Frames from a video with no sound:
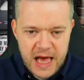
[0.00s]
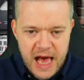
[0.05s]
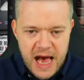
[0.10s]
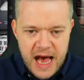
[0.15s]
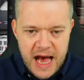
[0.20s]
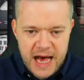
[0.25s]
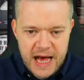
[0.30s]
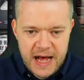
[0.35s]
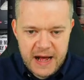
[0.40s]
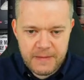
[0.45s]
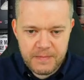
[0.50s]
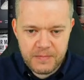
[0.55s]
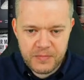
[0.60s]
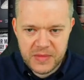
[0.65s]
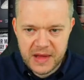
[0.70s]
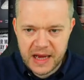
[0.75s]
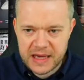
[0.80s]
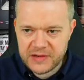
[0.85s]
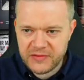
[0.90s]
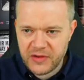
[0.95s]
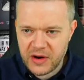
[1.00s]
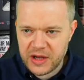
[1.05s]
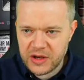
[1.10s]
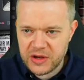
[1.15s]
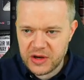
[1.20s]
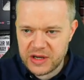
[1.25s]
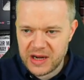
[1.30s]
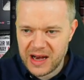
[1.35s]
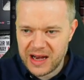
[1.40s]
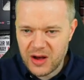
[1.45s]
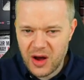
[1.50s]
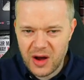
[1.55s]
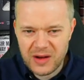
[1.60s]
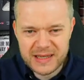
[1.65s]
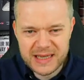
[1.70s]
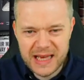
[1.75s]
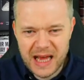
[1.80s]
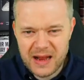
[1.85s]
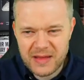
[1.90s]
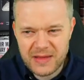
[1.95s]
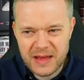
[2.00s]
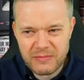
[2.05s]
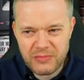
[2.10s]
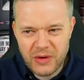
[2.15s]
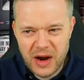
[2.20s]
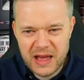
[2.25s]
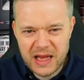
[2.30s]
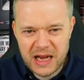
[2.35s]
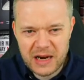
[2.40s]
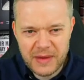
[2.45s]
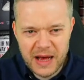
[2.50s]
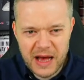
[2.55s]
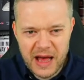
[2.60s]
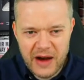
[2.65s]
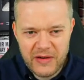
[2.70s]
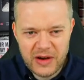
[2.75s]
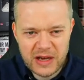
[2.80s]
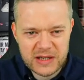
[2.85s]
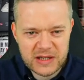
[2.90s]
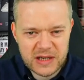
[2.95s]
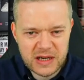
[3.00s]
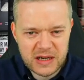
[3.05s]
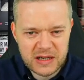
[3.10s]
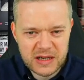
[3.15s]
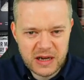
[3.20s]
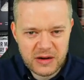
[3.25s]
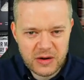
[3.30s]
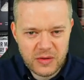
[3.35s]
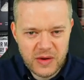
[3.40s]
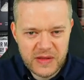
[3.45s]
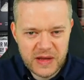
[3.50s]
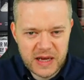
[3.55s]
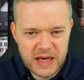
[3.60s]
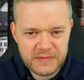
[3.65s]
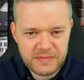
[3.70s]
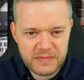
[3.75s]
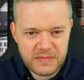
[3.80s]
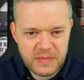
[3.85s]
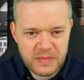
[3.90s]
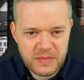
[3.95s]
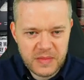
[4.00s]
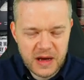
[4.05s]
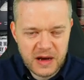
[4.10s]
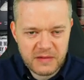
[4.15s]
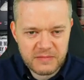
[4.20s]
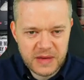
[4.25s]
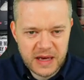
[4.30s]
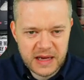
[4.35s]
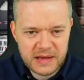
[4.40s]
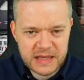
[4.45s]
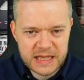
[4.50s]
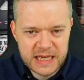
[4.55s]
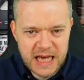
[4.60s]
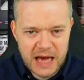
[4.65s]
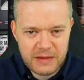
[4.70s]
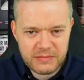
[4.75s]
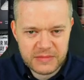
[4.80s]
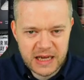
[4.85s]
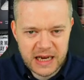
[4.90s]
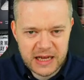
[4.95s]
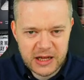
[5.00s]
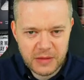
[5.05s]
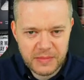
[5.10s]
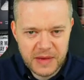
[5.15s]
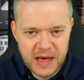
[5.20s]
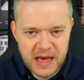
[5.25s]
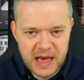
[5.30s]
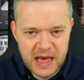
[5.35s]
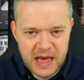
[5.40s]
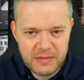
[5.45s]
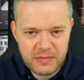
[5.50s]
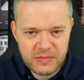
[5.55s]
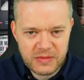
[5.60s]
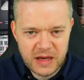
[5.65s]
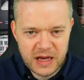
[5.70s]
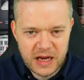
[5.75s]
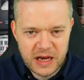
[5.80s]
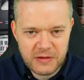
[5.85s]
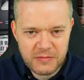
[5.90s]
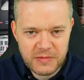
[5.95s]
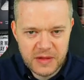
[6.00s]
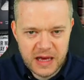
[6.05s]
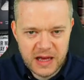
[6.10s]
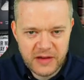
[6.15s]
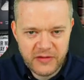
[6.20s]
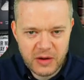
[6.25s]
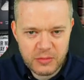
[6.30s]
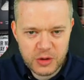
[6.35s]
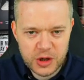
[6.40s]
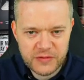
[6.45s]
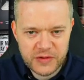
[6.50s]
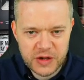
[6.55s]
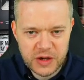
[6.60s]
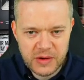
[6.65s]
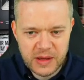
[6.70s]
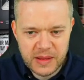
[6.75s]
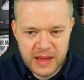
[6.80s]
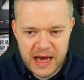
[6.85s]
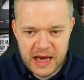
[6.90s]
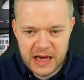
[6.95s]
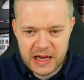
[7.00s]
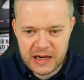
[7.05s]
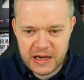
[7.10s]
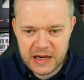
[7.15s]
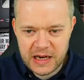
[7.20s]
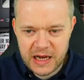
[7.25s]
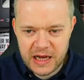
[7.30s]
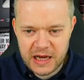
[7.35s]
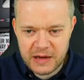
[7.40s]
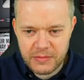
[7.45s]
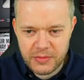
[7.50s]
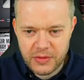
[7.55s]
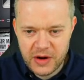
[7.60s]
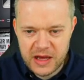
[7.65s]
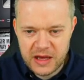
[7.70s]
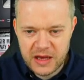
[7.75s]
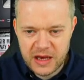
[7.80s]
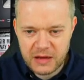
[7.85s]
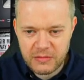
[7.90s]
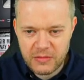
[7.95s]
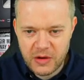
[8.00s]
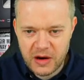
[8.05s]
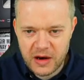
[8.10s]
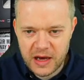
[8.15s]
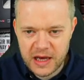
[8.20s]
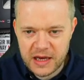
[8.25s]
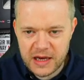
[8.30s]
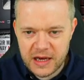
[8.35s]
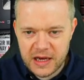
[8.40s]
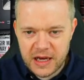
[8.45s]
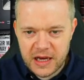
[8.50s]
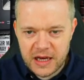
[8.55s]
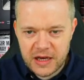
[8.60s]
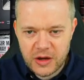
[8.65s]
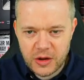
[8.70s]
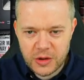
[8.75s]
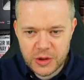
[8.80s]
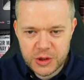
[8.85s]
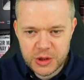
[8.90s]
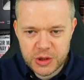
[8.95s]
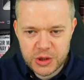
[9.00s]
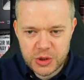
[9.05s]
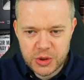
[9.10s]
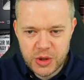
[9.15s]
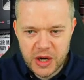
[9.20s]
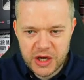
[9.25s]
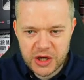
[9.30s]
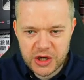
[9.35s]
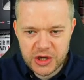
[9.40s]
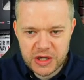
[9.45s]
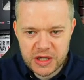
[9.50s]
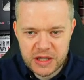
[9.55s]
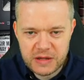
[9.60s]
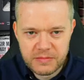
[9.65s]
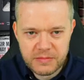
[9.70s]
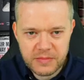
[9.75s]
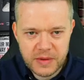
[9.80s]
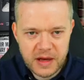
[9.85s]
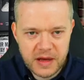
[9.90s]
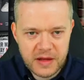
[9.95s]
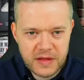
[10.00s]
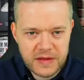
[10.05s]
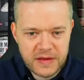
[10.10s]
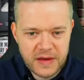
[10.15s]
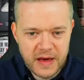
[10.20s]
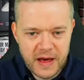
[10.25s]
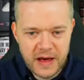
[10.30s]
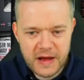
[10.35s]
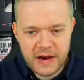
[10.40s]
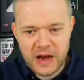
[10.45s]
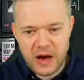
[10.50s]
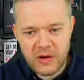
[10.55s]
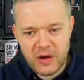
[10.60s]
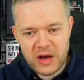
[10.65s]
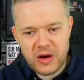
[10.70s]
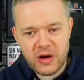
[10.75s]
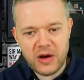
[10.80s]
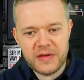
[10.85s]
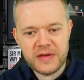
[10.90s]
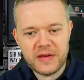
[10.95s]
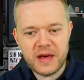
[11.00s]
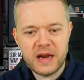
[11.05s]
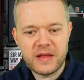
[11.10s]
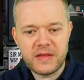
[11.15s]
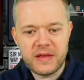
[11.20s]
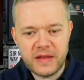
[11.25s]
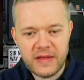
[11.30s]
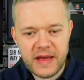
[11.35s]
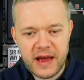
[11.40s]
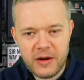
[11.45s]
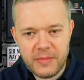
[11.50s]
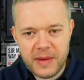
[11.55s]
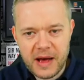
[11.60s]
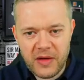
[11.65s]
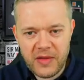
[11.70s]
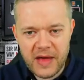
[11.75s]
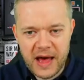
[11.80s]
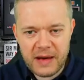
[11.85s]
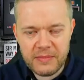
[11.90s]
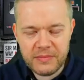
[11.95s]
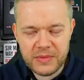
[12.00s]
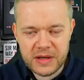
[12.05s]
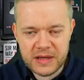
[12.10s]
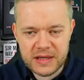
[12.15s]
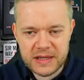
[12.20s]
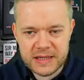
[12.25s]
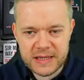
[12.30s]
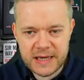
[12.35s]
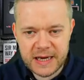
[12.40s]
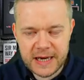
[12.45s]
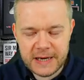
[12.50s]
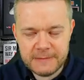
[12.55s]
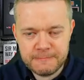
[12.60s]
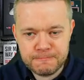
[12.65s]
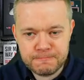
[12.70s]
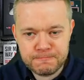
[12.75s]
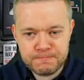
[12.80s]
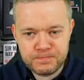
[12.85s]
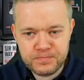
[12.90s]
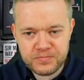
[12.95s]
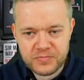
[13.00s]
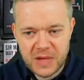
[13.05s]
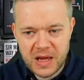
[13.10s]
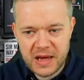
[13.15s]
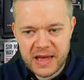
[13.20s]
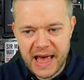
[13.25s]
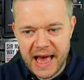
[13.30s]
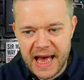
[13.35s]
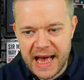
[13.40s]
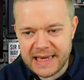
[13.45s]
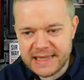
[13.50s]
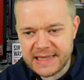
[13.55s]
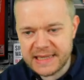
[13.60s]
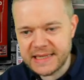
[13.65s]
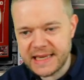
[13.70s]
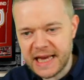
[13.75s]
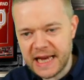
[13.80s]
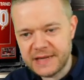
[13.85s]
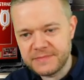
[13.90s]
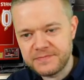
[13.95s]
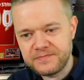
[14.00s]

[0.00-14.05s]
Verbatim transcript: Um, that's very good. I can't see anything breaking about Eriksen. I don't know whether I'm being scammed a little bit here. You know, thank you very much for doing that and uh, breaking my concentration. But uh, no, I can't see anything there about that. But uh, yeah, as I said.